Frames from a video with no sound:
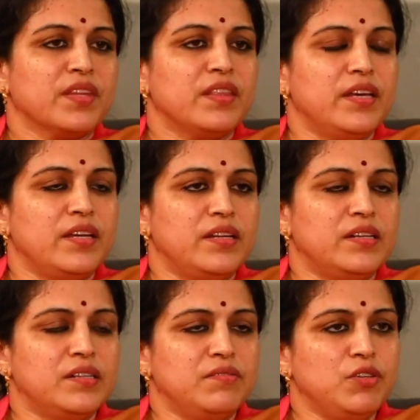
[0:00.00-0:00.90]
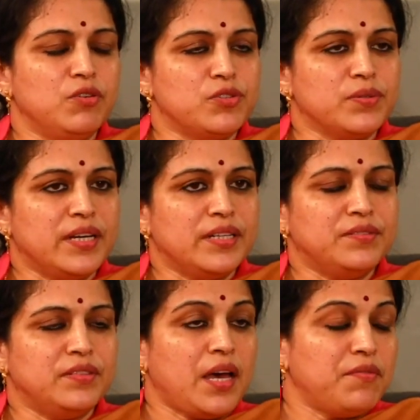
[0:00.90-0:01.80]
Then we also
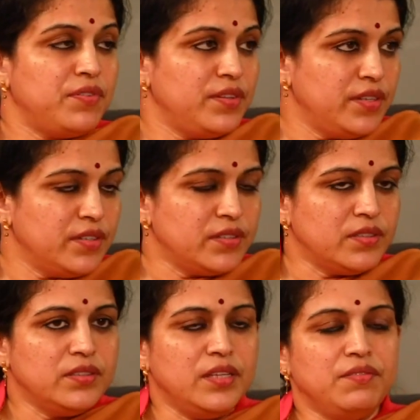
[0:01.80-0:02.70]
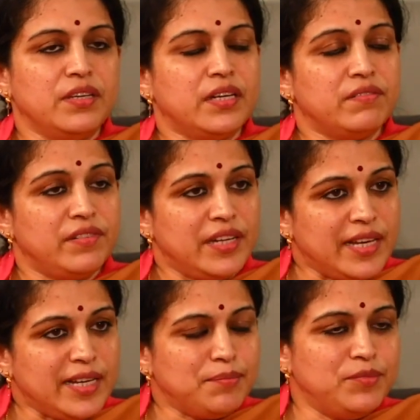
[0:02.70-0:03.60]
have amphitheater, then we have
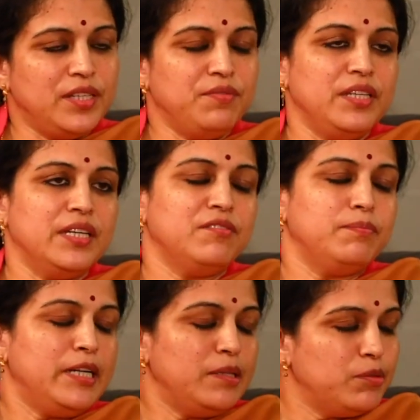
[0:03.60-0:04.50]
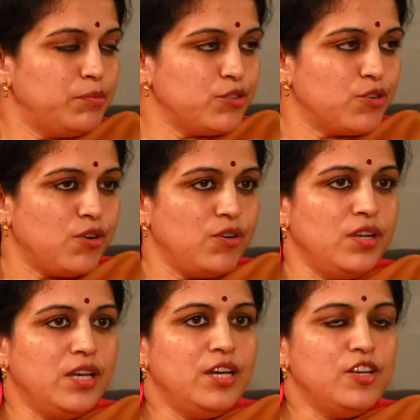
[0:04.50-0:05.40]
lab, then we have multi-purpose hall.
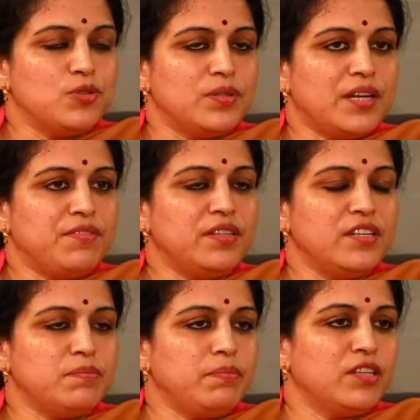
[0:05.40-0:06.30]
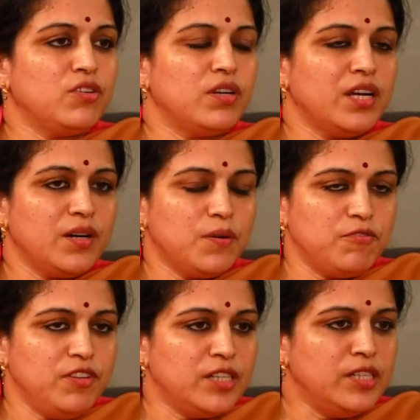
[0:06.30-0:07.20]
So that way there's plethora
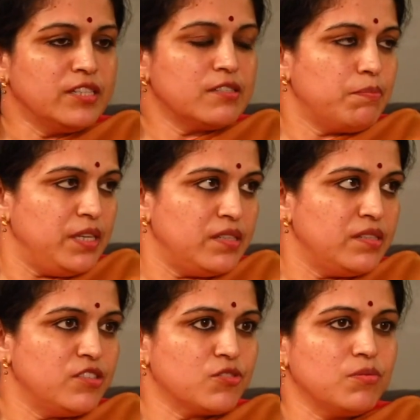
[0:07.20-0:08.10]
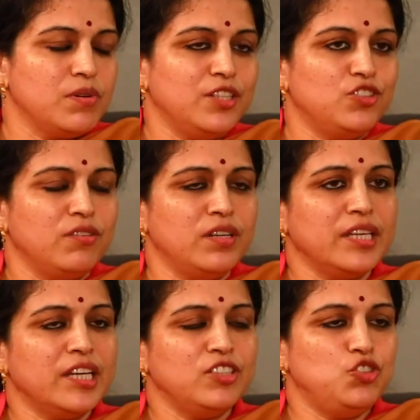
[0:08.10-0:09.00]
of learning spaces in school, and children
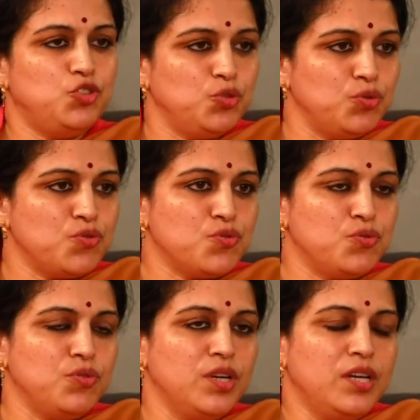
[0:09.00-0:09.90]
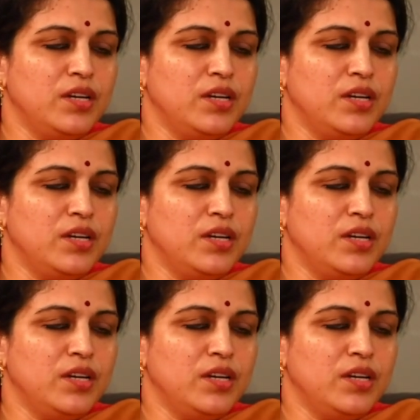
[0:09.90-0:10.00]
can choose to